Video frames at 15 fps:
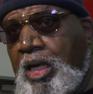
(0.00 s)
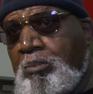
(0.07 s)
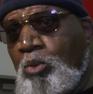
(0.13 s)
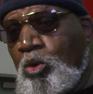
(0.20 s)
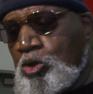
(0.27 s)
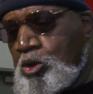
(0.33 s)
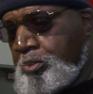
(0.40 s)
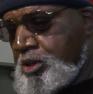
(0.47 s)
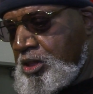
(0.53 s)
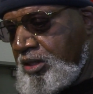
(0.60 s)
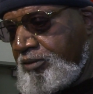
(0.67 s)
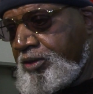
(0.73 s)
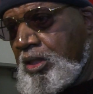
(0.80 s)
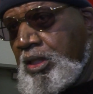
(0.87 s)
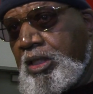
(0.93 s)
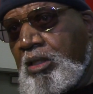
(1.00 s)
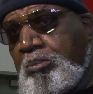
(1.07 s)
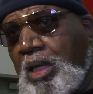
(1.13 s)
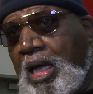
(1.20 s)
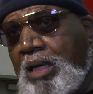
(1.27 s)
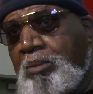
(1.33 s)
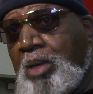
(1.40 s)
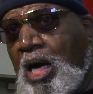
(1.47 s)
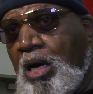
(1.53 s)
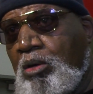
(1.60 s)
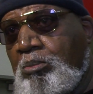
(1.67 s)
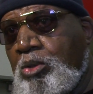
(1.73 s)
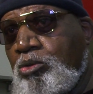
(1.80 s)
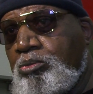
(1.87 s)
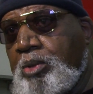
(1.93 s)
and more specifically the Black
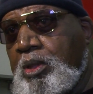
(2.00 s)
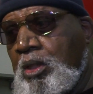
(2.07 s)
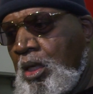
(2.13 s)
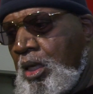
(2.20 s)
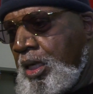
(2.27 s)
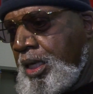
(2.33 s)
Power movement.